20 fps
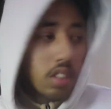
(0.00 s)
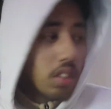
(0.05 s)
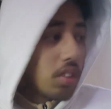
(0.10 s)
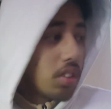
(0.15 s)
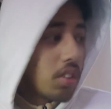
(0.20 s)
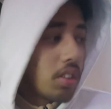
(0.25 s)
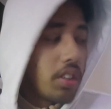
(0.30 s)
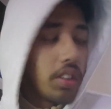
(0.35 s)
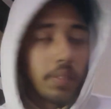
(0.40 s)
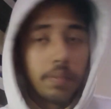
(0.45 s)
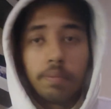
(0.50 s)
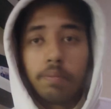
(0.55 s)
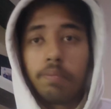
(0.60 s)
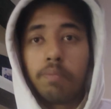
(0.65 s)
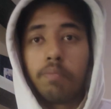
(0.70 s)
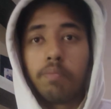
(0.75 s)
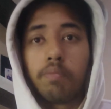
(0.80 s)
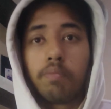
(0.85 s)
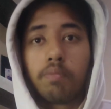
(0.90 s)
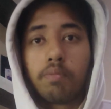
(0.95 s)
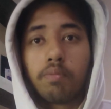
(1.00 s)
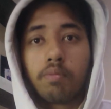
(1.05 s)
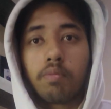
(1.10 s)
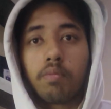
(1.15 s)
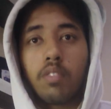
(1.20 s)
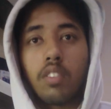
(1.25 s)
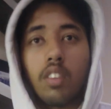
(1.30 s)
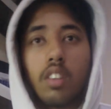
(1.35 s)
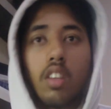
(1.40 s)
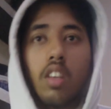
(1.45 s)
Sorry.
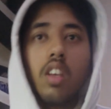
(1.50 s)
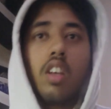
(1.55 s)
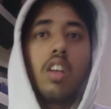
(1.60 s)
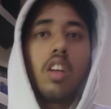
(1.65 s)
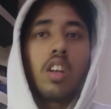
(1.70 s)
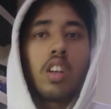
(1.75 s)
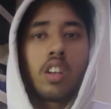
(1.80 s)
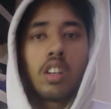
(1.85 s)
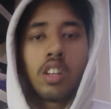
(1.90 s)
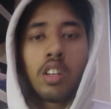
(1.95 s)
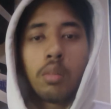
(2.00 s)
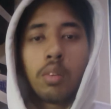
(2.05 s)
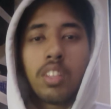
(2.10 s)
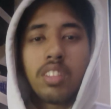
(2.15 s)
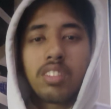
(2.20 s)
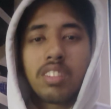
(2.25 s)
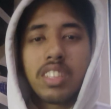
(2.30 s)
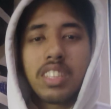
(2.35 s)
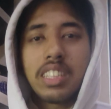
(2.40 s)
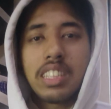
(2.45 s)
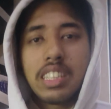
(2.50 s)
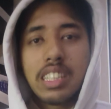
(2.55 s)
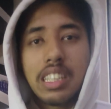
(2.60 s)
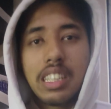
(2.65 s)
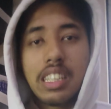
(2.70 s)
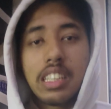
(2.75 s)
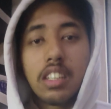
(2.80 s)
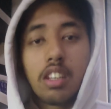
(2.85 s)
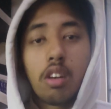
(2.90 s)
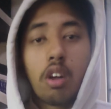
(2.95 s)
Number three
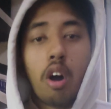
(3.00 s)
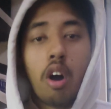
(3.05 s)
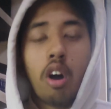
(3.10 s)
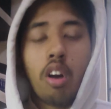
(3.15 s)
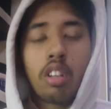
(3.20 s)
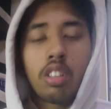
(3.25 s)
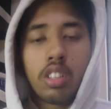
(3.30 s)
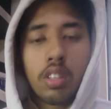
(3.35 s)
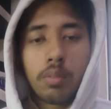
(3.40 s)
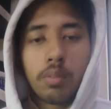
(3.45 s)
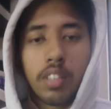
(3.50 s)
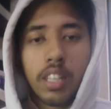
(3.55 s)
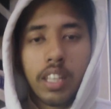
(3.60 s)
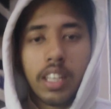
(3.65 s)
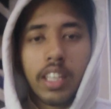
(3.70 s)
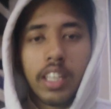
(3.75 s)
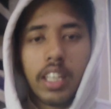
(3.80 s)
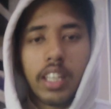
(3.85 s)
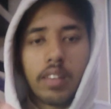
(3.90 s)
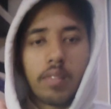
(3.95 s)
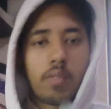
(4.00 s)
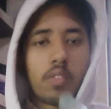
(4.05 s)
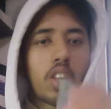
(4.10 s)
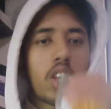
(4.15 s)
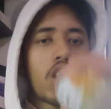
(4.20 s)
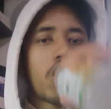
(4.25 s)
is long term thinking.